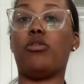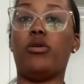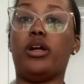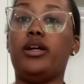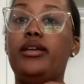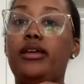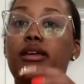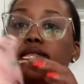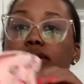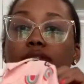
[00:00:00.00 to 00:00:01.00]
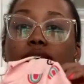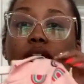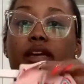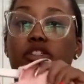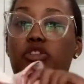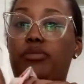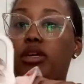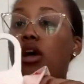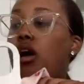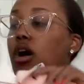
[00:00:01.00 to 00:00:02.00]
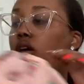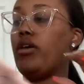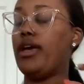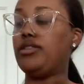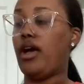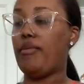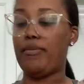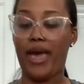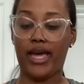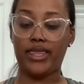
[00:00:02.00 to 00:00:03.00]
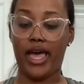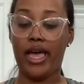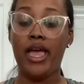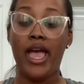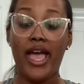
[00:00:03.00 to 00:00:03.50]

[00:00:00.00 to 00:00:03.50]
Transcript: on a hoodie and stuff like that, and she'll be okay. So I may pack that.